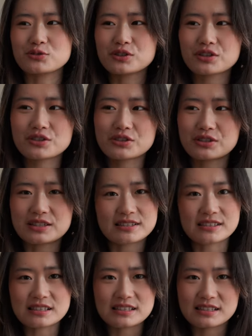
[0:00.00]
schoolers could
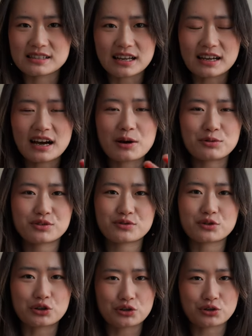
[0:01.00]
see that I
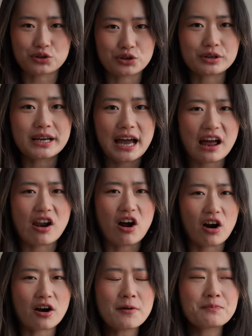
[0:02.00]
was good at
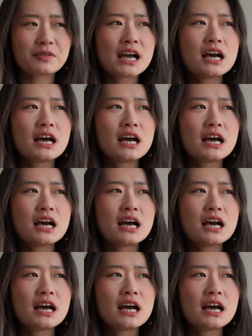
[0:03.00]
art.